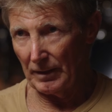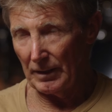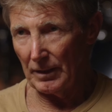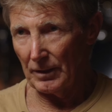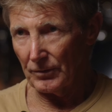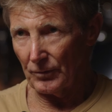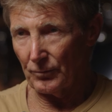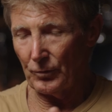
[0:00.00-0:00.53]

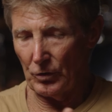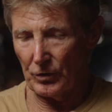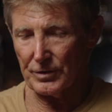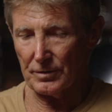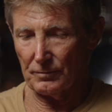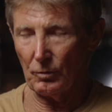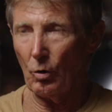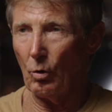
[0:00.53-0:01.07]
The first
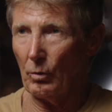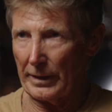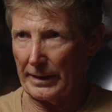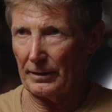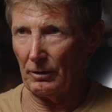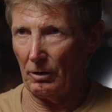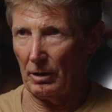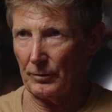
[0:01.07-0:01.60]
of all
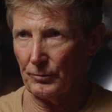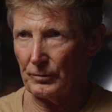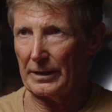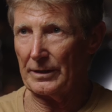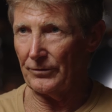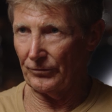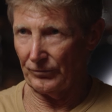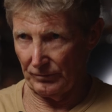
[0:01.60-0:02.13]
in life
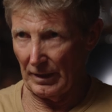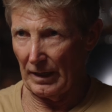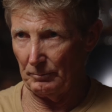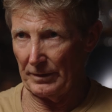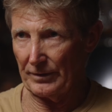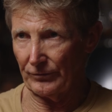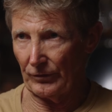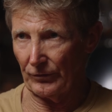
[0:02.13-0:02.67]
is a
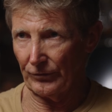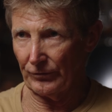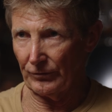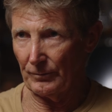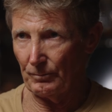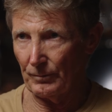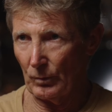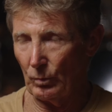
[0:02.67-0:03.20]
business.
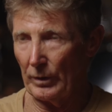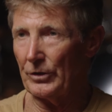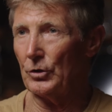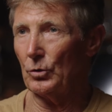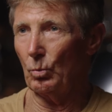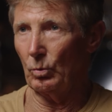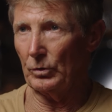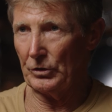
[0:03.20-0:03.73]
Whether
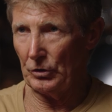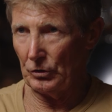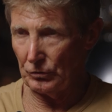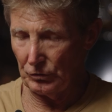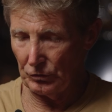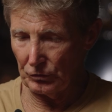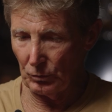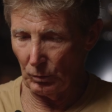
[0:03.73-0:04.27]
you
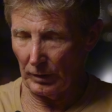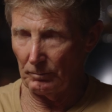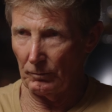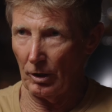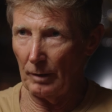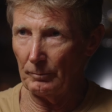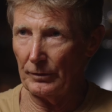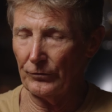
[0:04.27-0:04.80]
want to
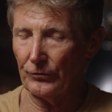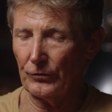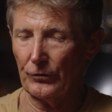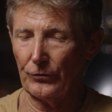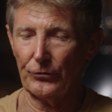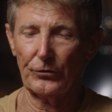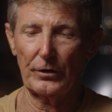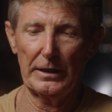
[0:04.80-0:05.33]
buy a
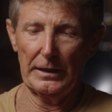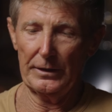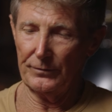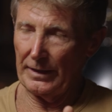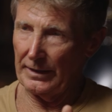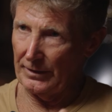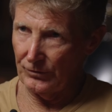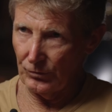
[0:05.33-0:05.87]
business,
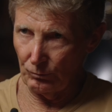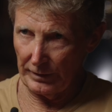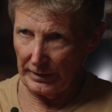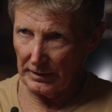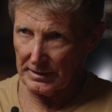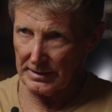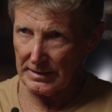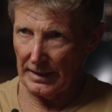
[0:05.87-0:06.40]
then into
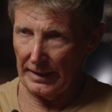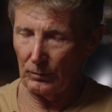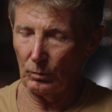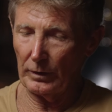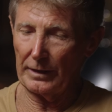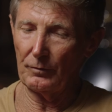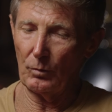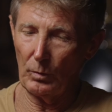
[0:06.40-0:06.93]
real estate,
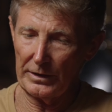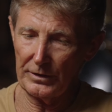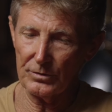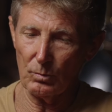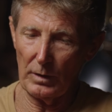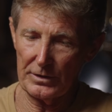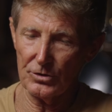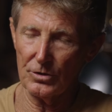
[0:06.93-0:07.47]
whatever.
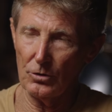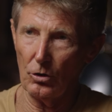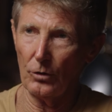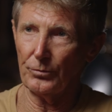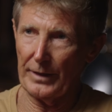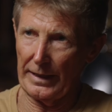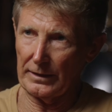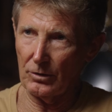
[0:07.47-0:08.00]
Once you
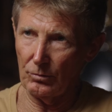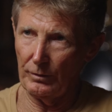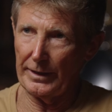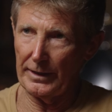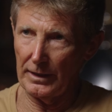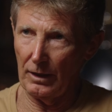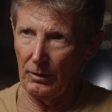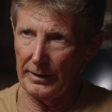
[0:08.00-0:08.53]
got that career
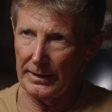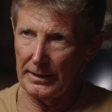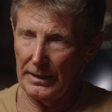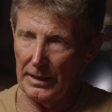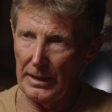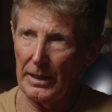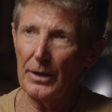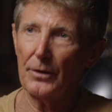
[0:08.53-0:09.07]
going,
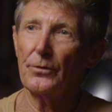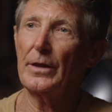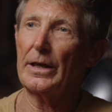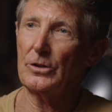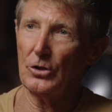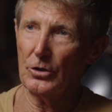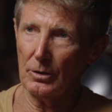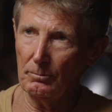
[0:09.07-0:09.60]

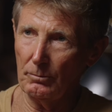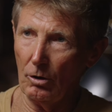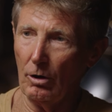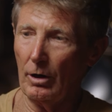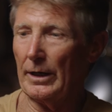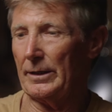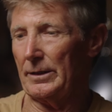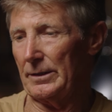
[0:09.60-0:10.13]
then you can
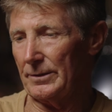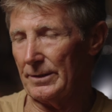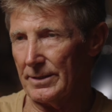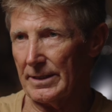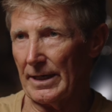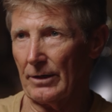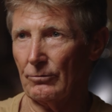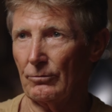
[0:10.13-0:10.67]
buy the
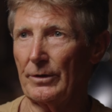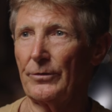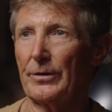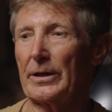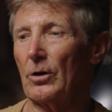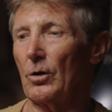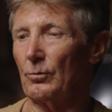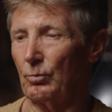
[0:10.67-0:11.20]
secondary
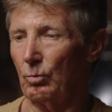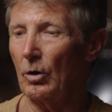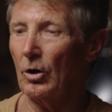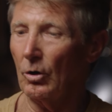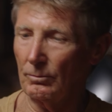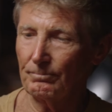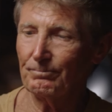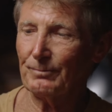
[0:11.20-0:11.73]
thing of,
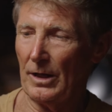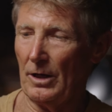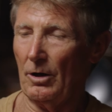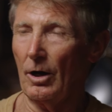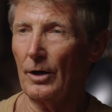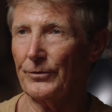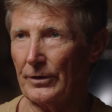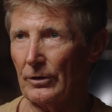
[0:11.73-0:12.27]
well,
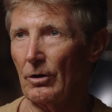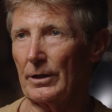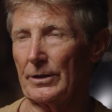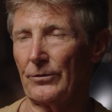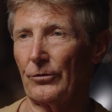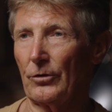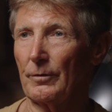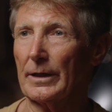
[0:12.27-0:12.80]
I think I
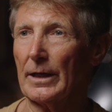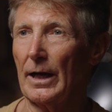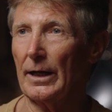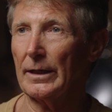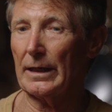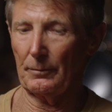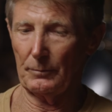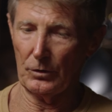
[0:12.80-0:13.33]
deserve a car
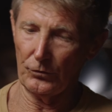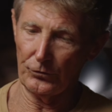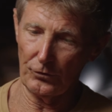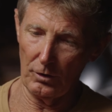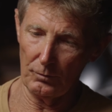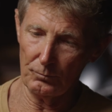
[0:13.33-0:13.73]
now because I've